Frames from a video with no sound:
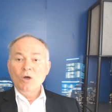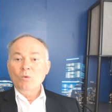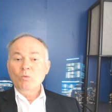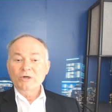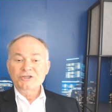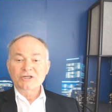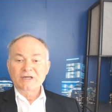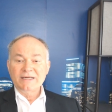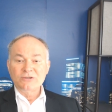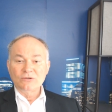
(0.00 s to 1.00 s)
What should
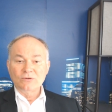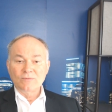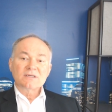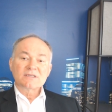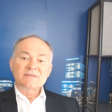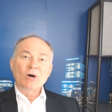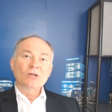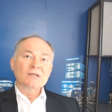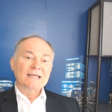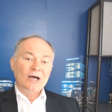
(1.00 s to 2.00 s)
I do?
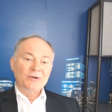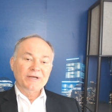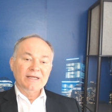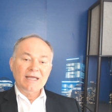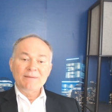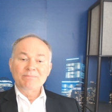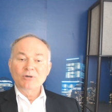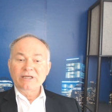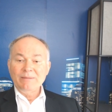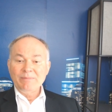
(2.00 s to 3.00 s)
Small accounting and
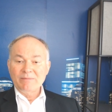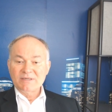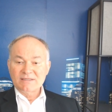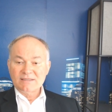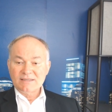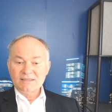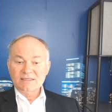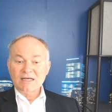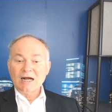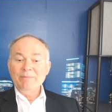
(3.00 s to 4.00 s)
bookkeeping
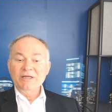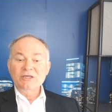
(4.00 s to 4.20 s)
businesses are being